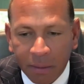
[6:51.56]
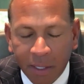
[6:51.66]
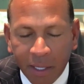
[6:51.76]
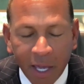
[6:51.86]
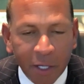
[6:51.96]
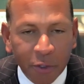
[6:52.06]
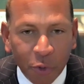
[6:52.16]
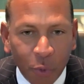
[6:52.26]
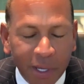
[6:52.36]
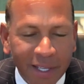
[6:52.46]
kings,
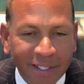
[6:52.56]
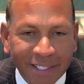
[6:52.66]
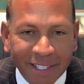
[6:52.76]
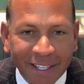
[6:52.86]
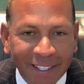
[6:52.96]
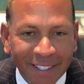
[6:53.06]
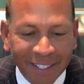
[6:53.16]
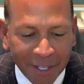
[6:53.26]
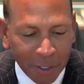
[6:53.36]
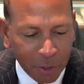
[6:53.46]
queens.
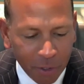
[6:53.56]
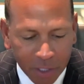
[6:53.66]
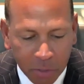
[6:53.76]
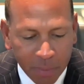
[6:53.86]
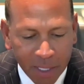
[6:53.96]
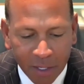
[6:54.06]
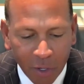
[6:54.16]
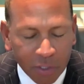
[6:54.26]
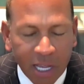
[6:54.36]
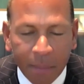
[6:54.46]
You get to meet
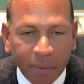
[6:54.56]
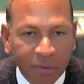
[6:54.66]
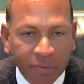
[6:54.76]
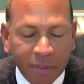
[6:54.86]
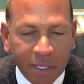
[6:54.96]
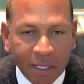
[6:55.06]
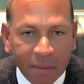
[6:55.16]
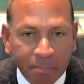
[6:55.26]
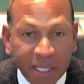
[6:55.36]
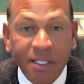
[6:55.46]
all type
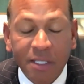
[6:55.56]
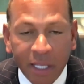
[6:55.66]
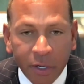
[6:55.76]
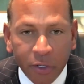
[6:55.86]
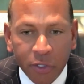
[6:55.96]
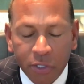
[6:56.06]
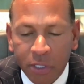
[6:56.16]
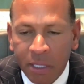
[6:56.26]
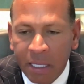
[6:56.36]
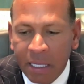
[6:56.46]
of business
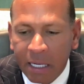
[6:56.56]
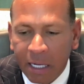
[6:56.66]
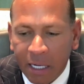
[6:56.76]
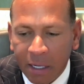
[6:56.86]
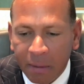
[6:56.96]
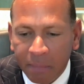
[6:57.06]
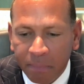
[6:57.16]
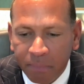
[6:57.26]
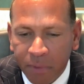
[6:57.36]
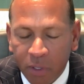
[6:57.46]
leaders,
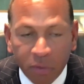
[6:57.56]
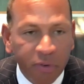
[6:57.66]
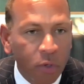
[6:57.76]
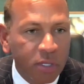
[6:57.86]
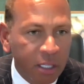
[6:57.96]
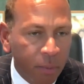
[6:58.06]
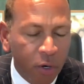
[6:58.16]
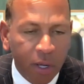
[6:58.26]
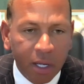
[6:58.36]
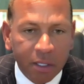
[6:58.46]
folks like the
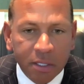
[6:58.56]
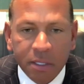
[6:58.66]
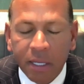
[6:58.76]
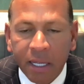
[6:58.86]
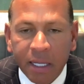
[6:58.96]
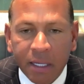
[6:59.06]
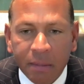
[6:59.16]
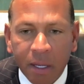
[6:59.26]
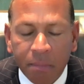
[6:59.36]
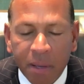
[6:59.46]
Murdochs
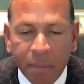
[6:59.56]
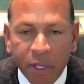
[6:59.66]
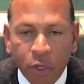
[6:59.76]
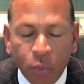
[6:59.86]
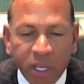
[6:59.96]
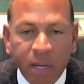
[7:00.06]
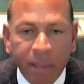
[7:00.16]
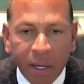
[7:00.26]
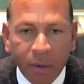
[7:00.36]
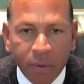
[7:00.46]
and people that you read
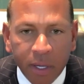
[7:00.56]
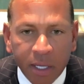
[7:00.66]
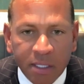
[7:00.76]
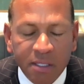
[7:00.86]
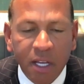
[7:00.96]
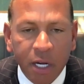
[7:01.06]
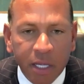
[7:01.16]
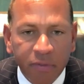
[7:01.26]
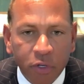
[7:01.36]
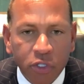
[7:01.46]
about and
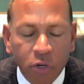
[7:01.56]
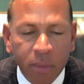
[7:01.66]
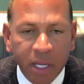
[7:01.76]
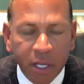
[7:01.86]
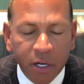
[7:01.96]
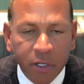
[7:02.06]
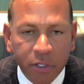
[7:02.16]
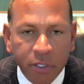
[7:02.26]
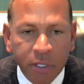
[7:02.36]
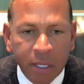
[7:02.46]
study for so many
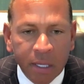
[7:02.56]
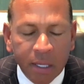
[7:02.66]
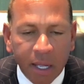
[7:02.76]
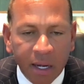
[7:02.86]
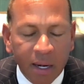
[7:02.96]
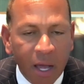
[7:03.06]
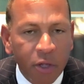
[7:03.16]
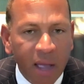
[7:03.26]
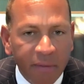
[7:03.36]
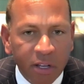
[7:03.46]
years. And now you're having